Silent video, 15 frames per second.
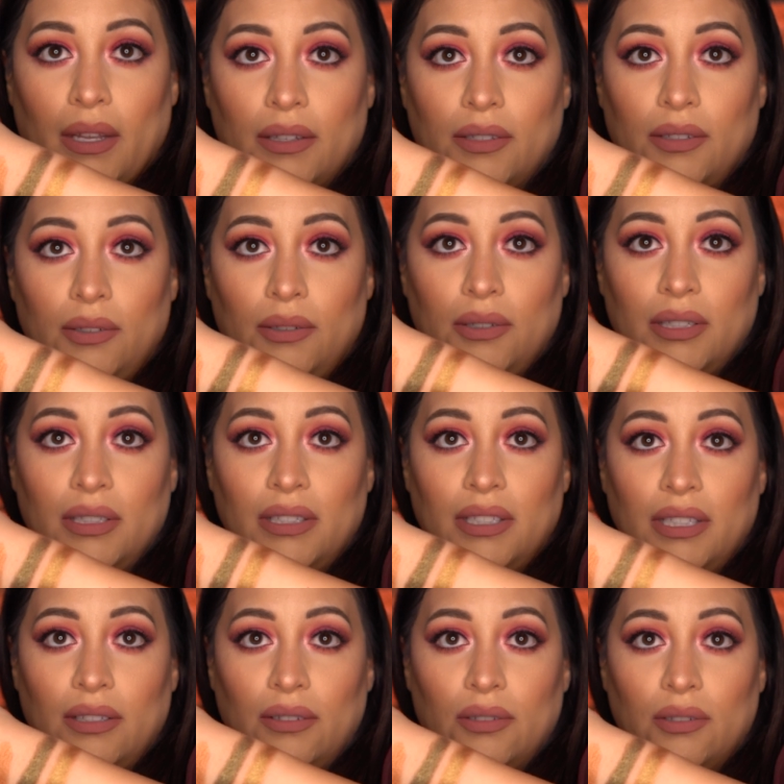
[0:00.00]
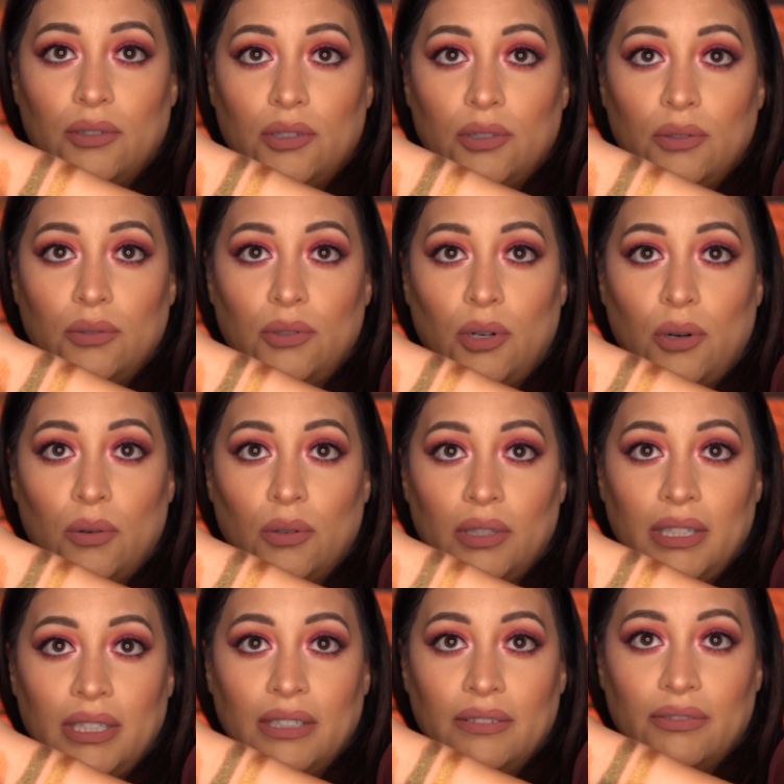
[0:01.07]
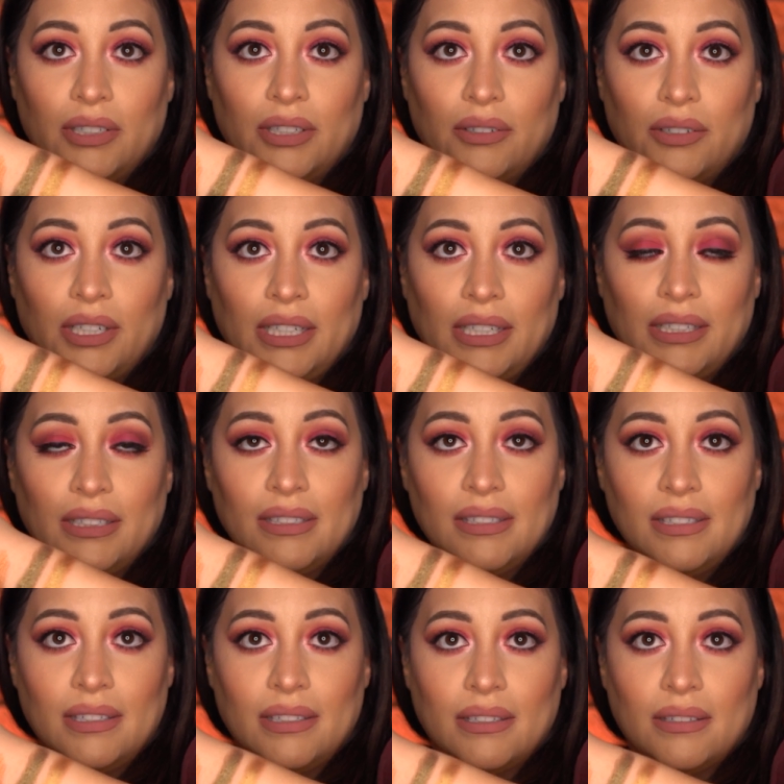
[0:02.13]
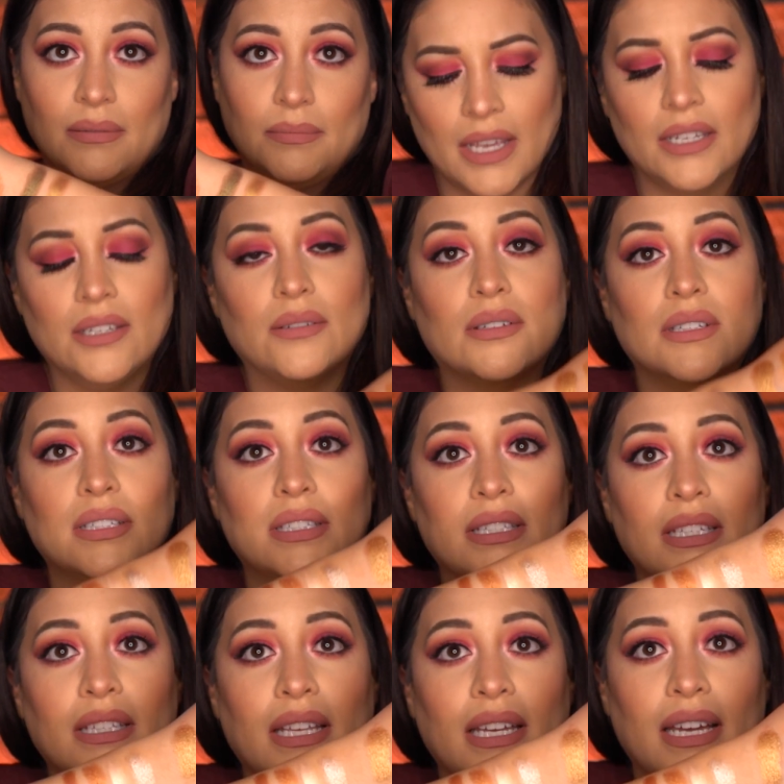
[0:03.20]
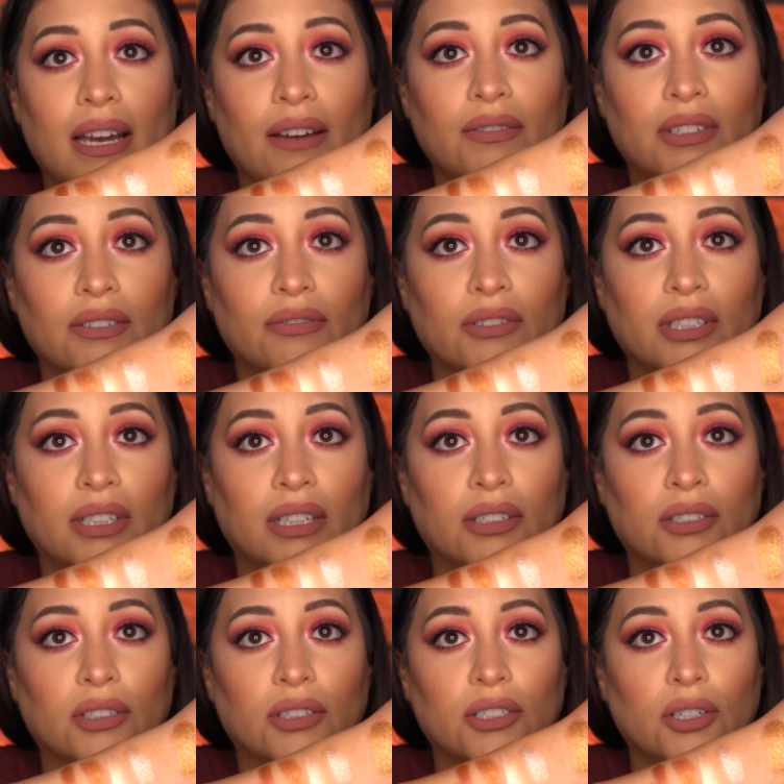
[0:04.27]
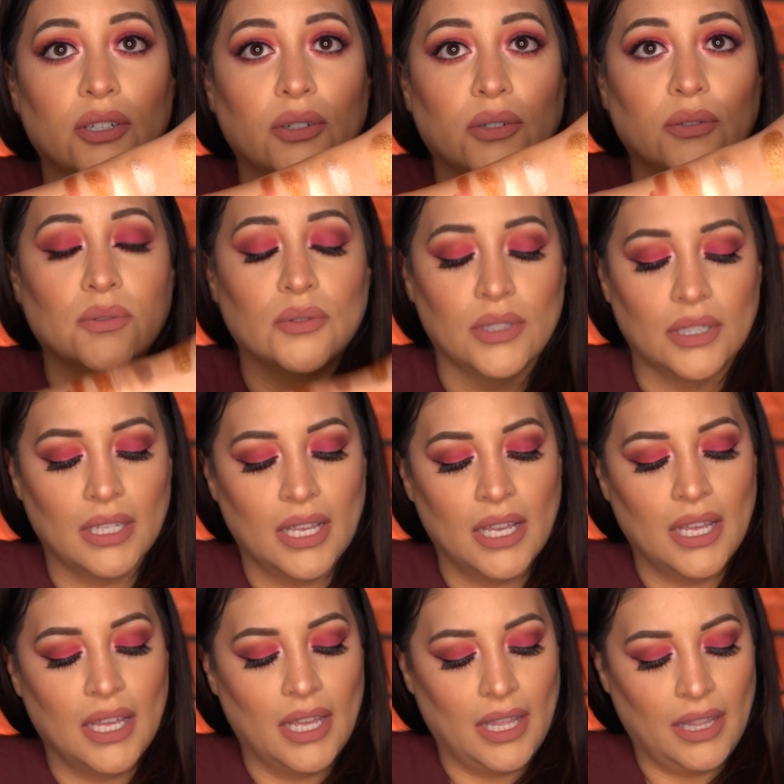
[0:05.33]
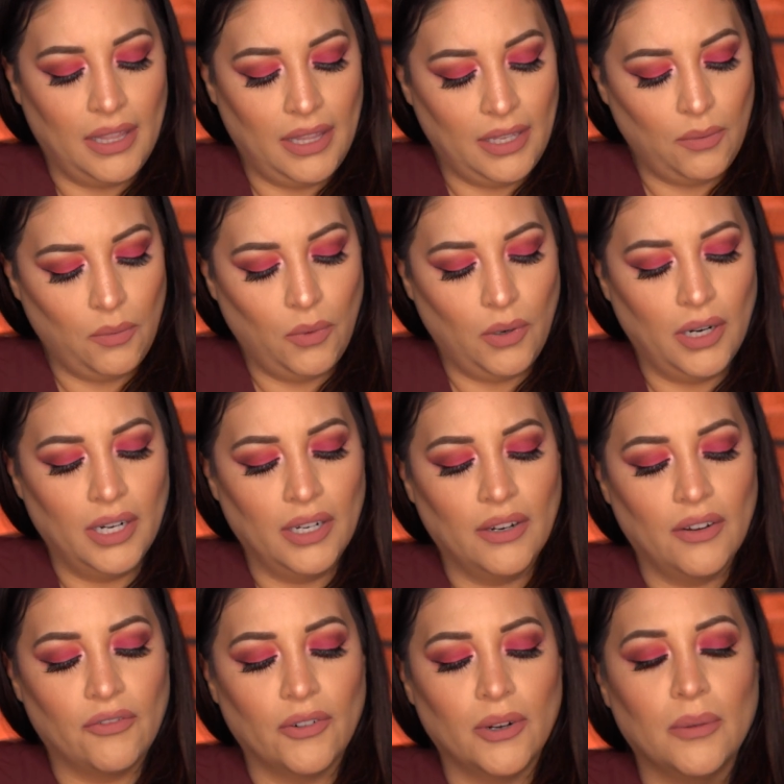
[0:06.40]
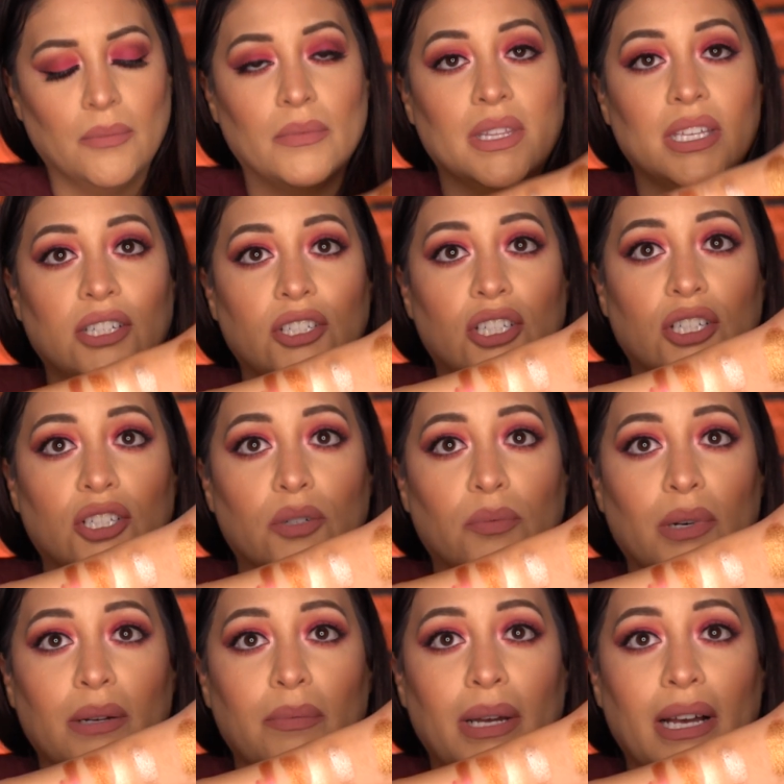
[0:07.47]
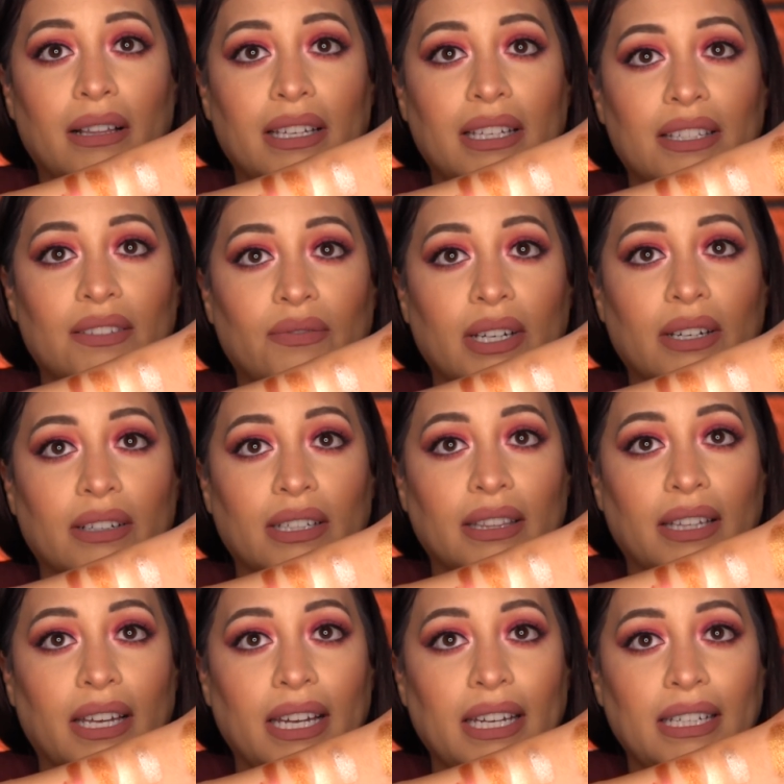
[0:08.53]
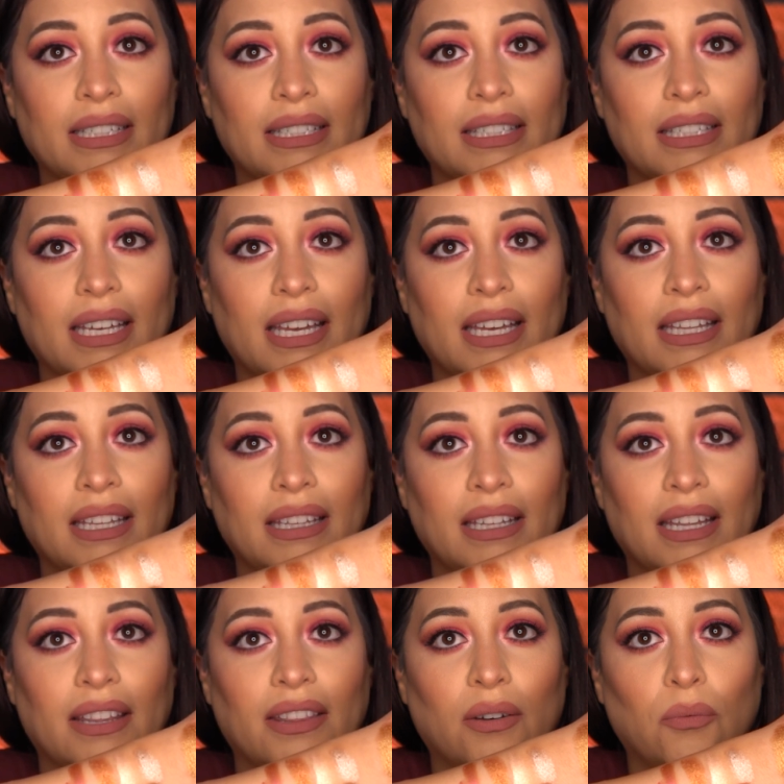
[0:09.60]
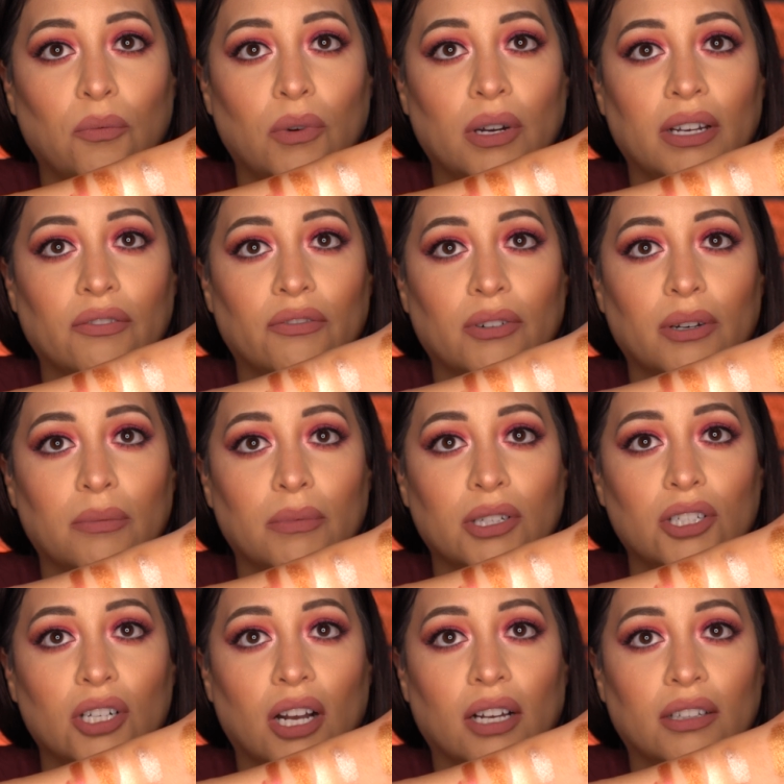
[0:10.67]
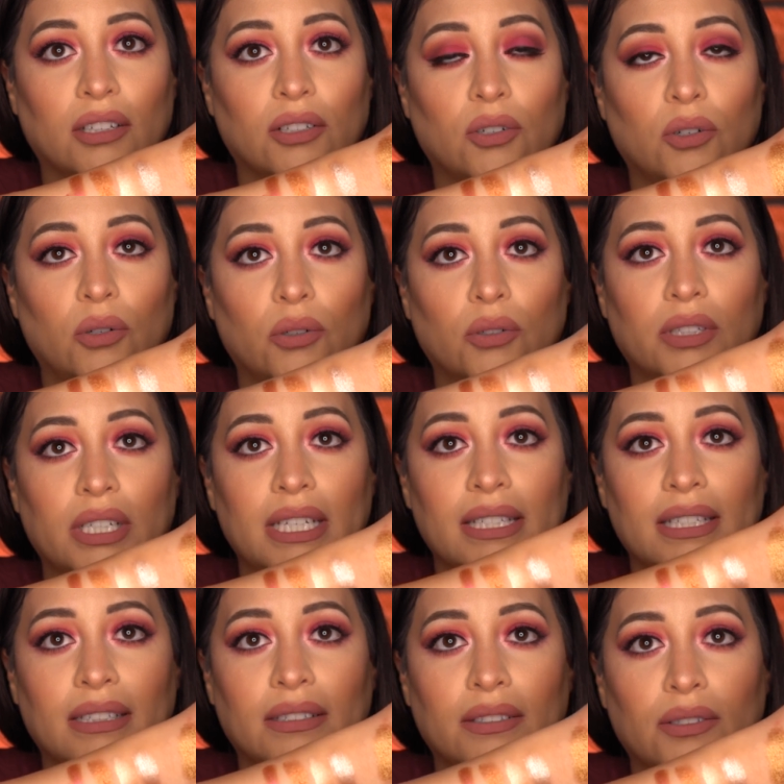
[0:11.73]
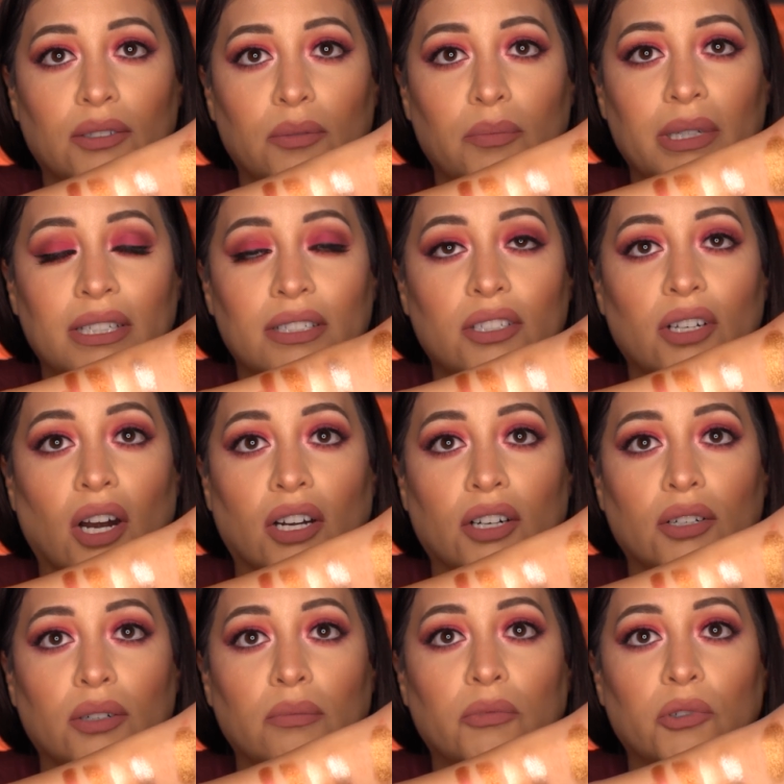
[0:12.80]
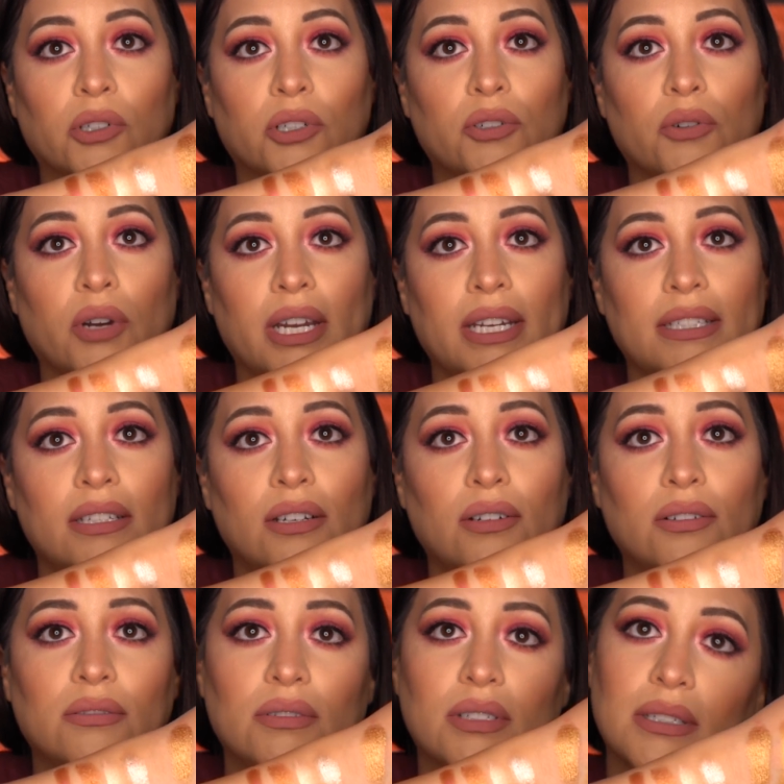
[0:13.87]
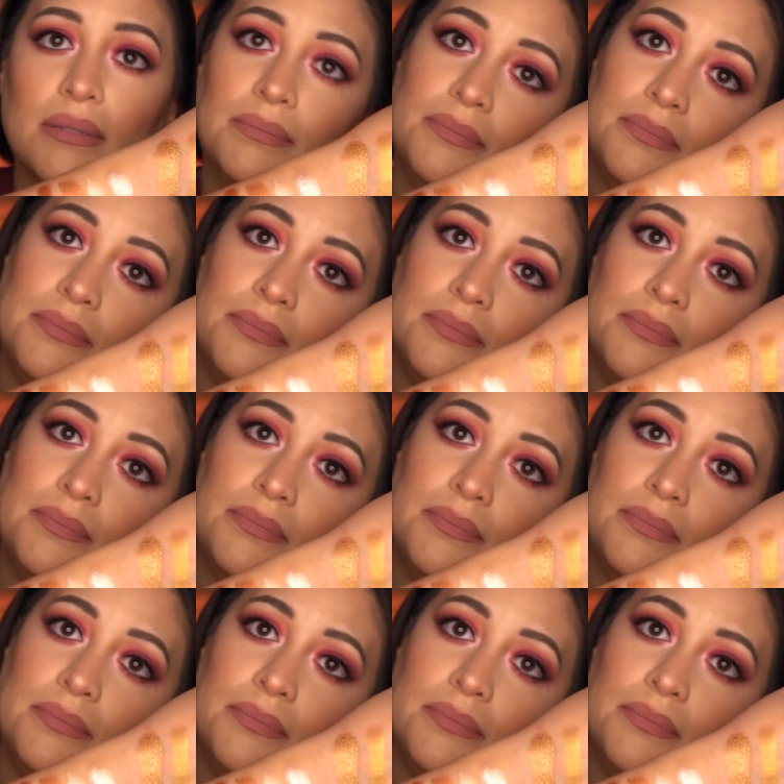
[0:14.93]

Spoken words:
So you can see those are two totally different greens. And you can see they have different undertones. The one from the Gingerbread palette is very light, and the one from the chocolate gold is a little bit darker, more gray toned.